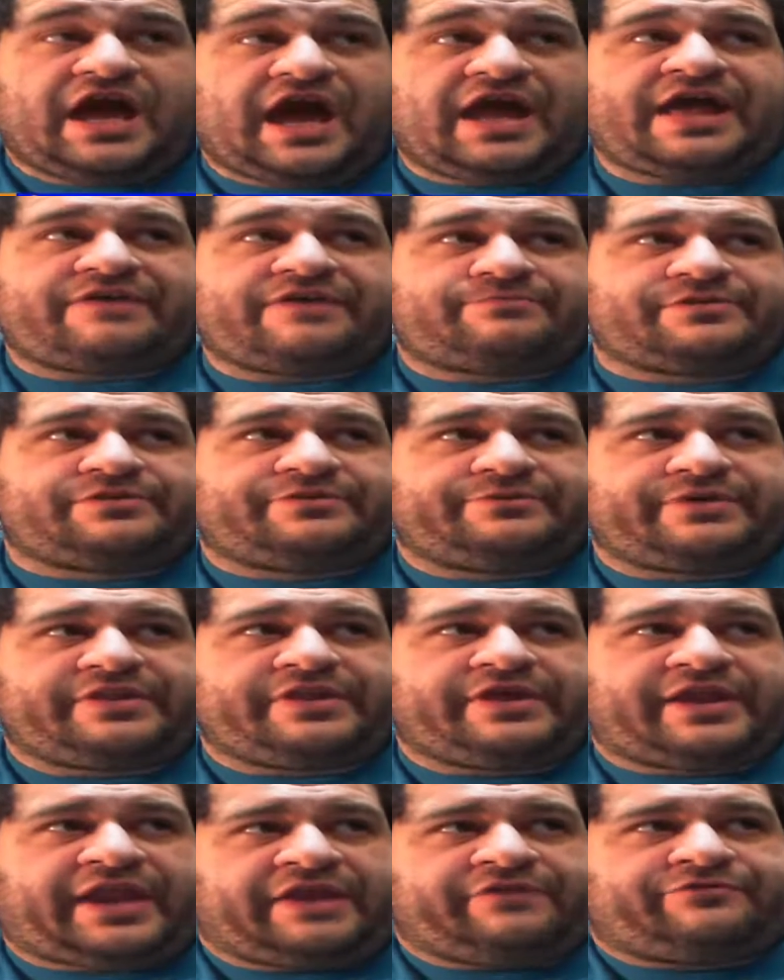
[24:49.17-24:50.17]
I have been
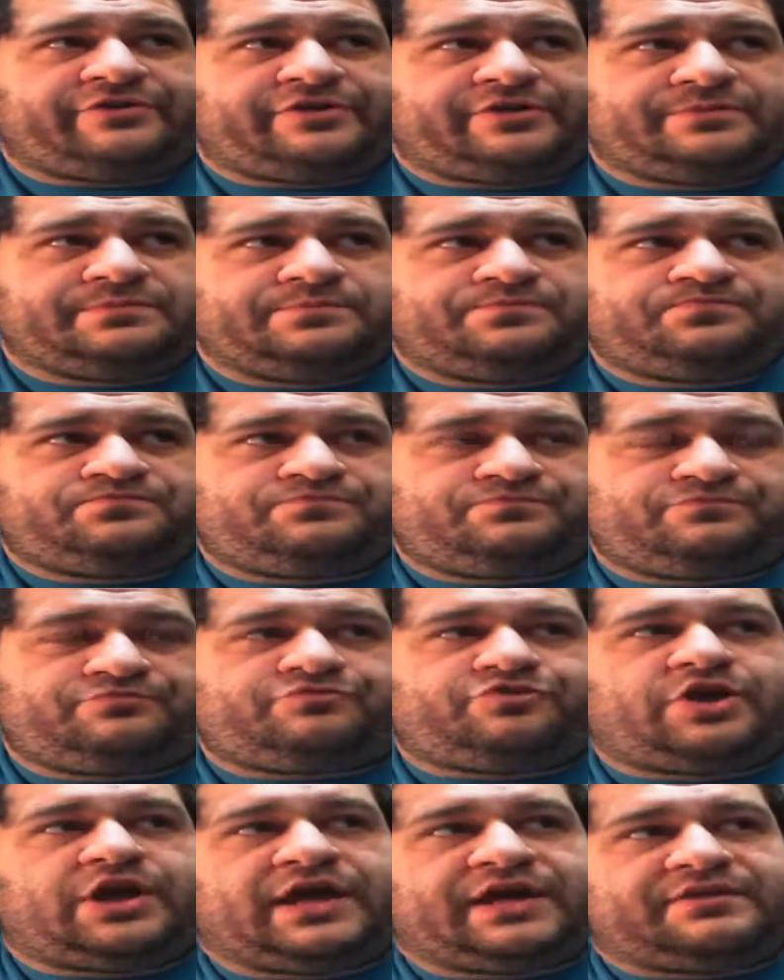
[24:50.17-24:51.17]
doing that
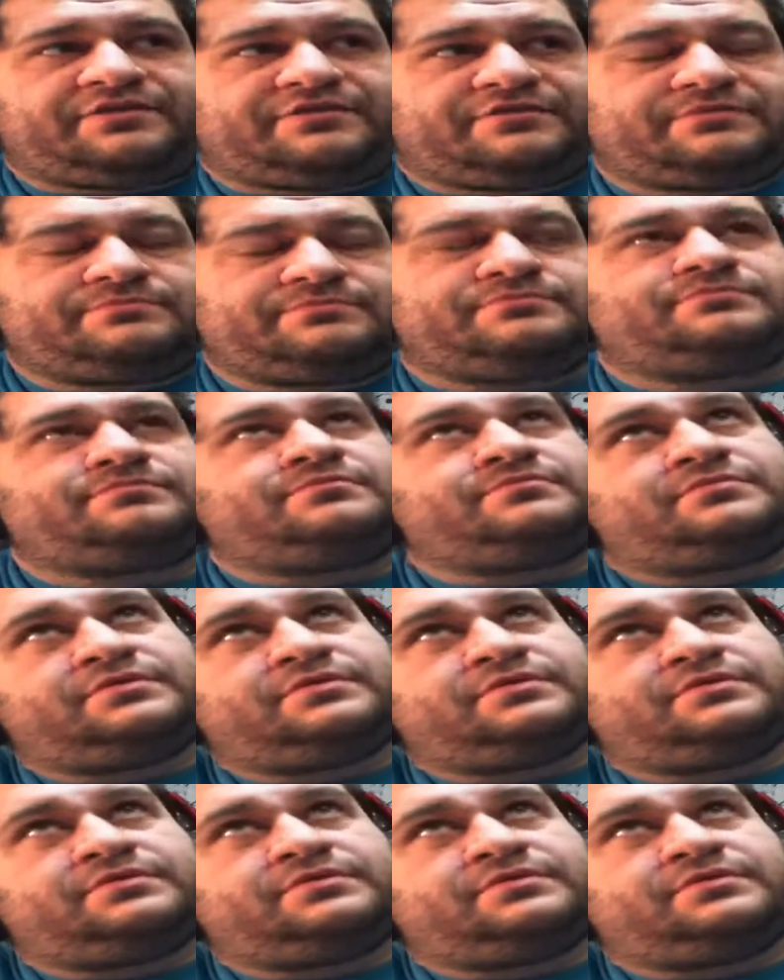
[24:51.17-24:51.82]
trying to.